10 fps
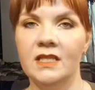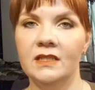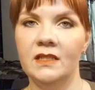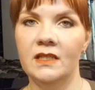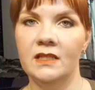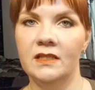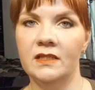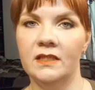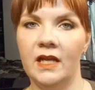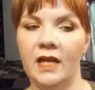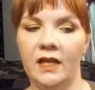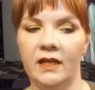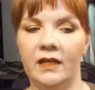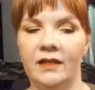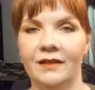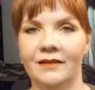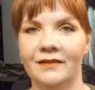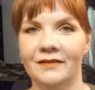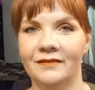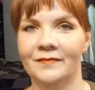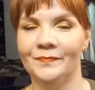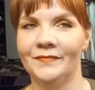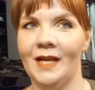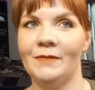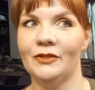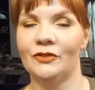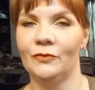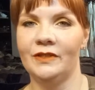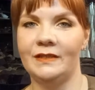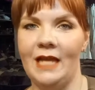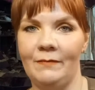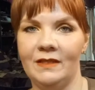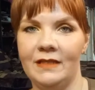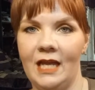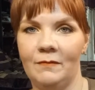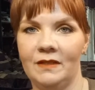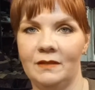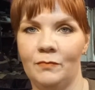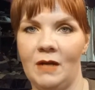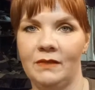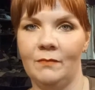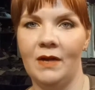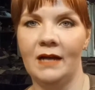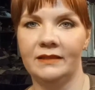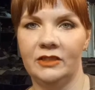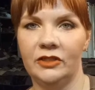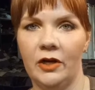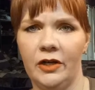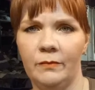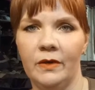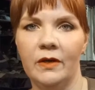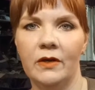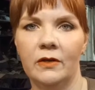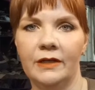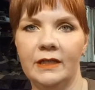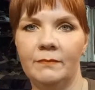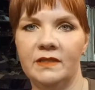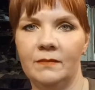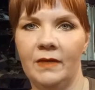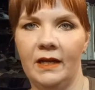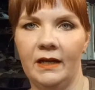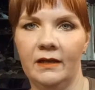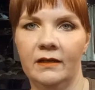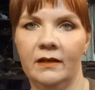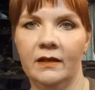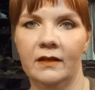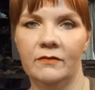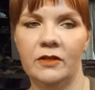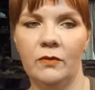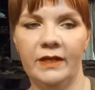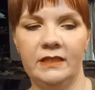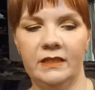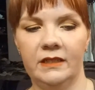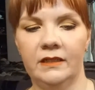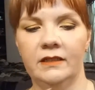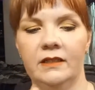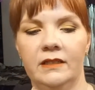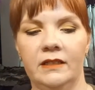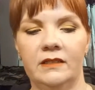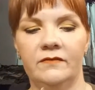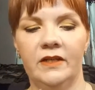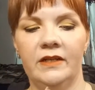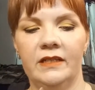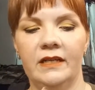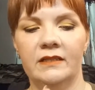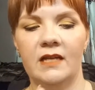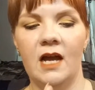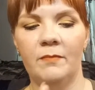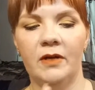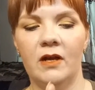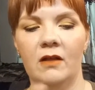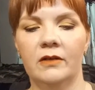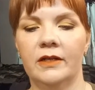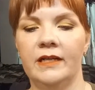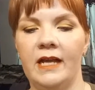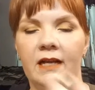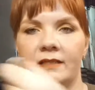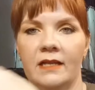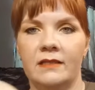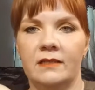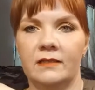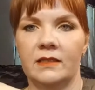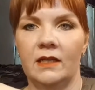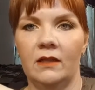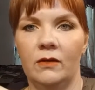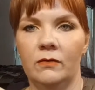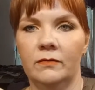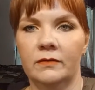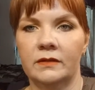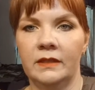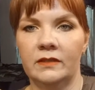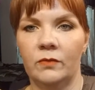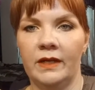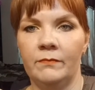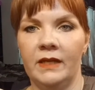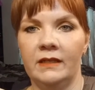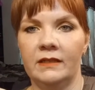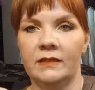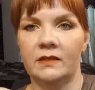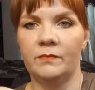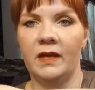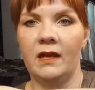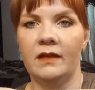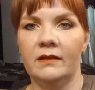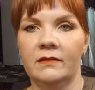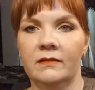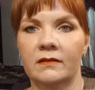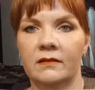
This is I'm not sure where this came. This came in probably a BoxyCharm or an Ipsy bag. No idea. It's a very nice copper color. It accents yellow, and that's why it made it into this palette.